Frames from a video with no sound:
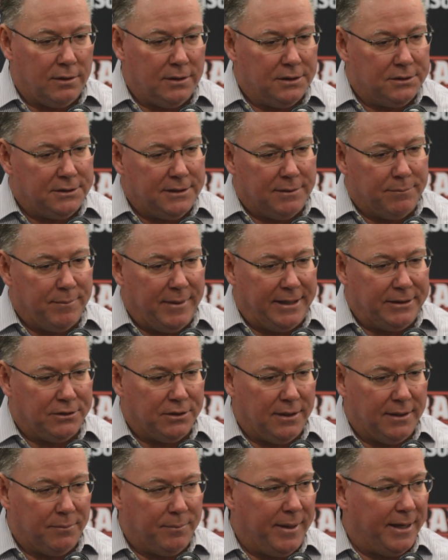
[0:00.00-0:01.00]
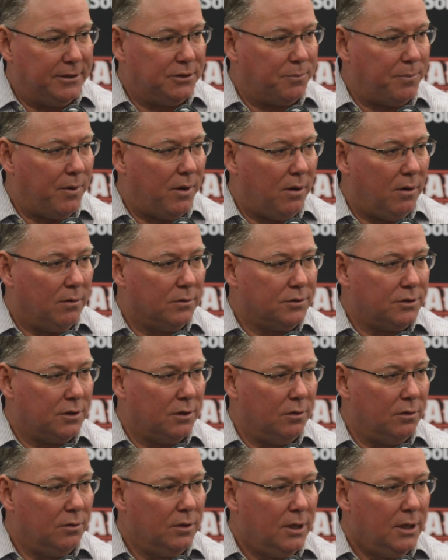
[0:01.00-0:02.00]
This is Major League Baseball,
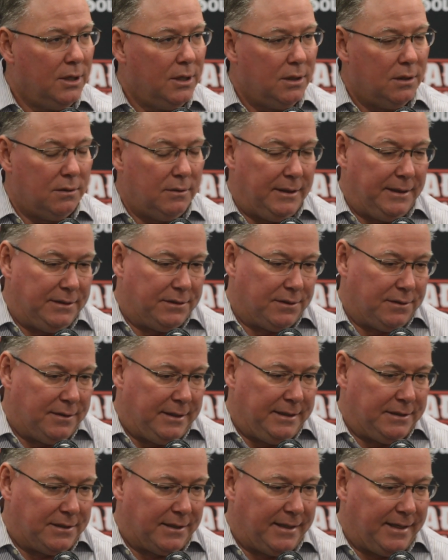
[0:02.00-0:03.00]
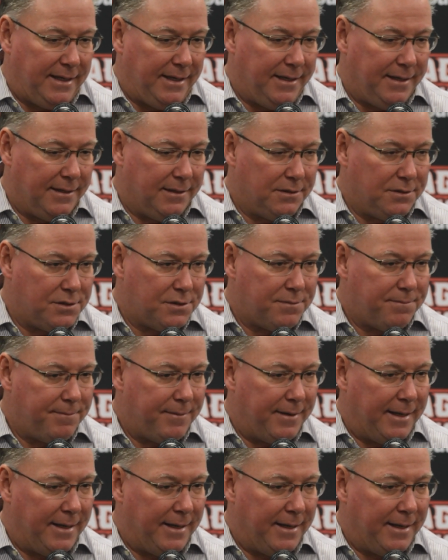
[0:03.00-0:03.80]
so these are kids.